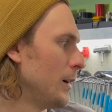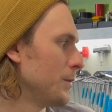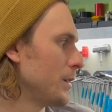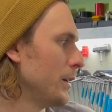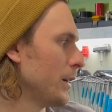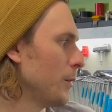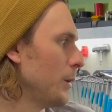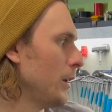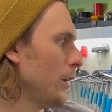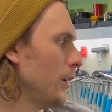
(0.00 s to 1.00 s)
So you're gonna
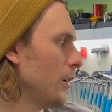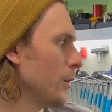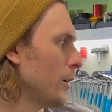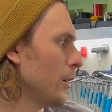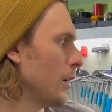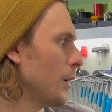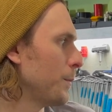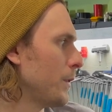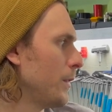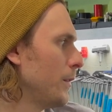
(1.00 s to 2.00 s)
be going
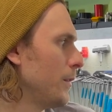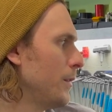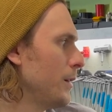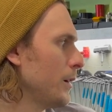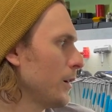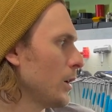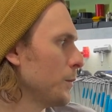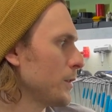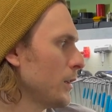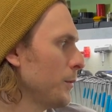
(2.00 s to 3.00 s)
up the
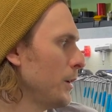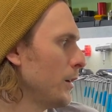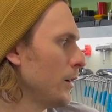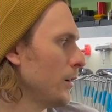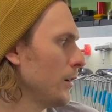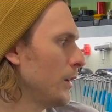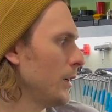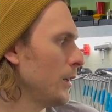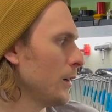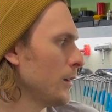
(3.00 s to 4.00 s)
Combs climb here,
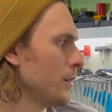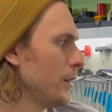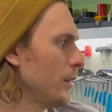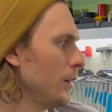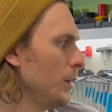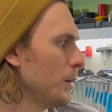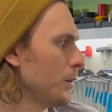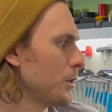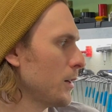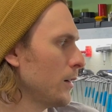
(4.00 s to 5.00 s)
getting onto the Nebo
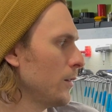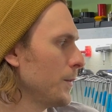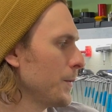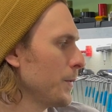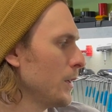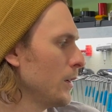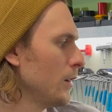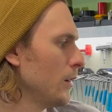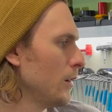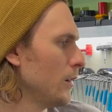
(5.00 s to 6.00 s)
trail.
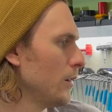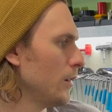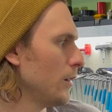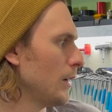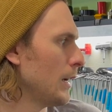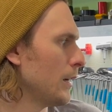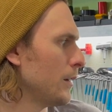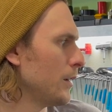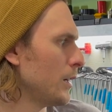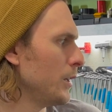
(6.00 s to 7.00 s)

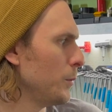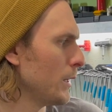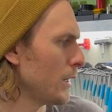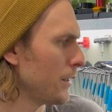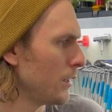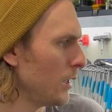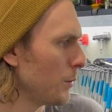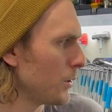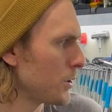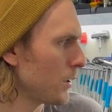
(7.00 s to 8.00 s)
And you'll be on the
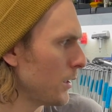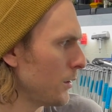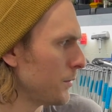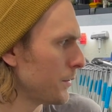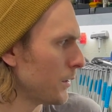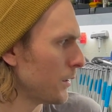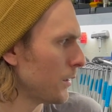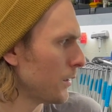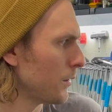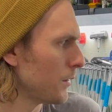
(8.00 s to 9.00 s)
Nebo trail
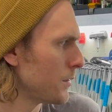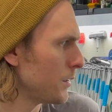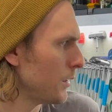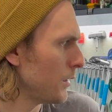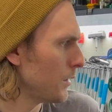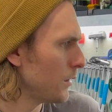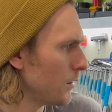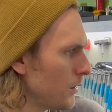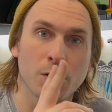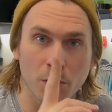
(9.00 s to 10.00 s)
for,
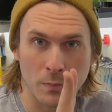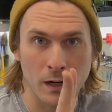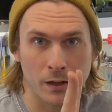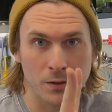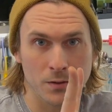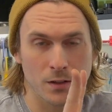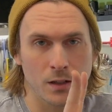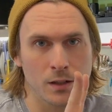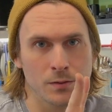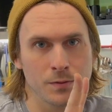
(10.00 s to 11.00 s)
2 miles
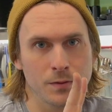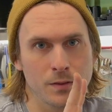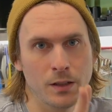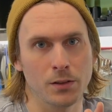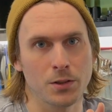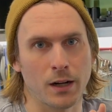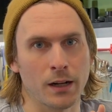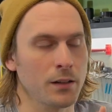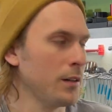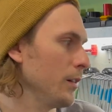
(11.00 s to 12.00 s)
of single
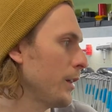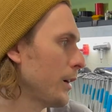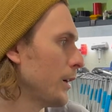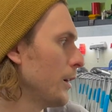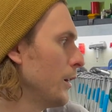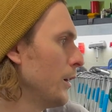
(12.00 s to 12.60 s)
track there.